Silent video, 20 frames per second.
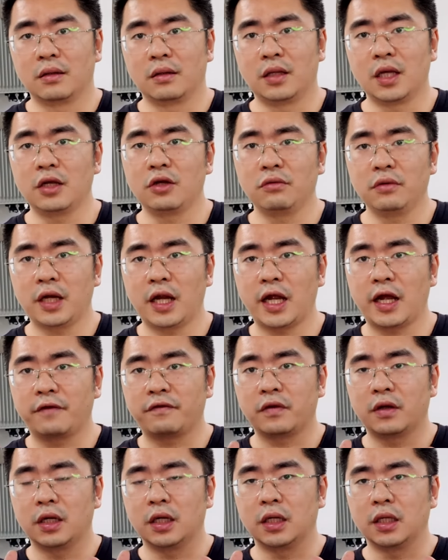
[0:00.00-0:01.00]
they don't
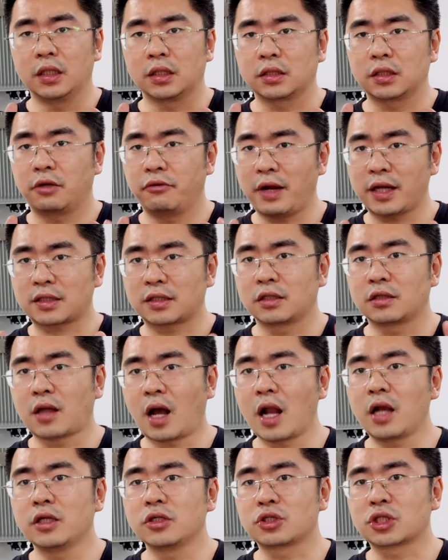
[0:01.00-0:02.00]
have correct
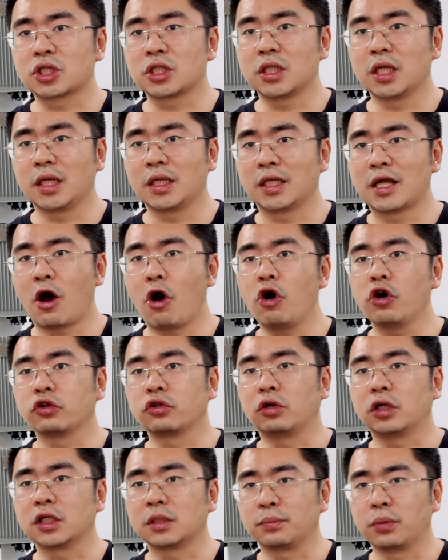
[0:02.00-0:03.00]
knowledge in
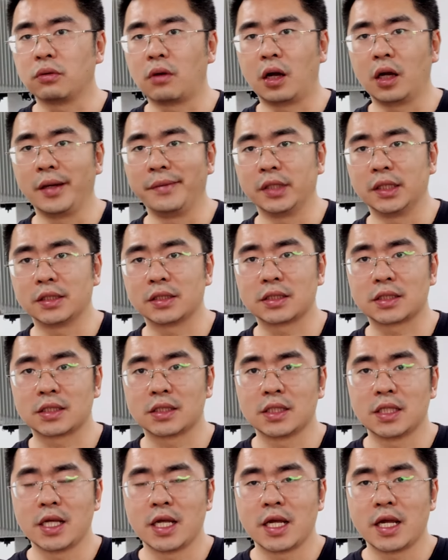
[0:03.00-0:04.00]
outdoor
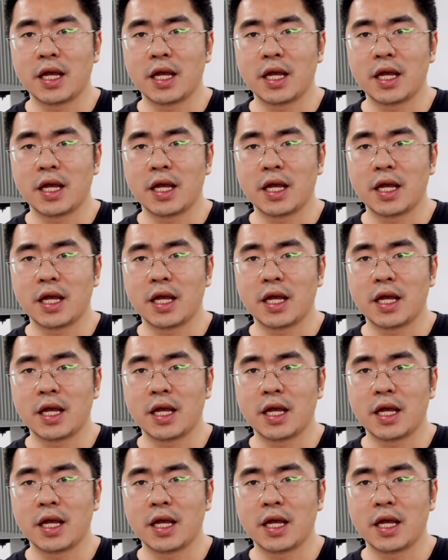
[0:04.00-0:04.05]
deployment,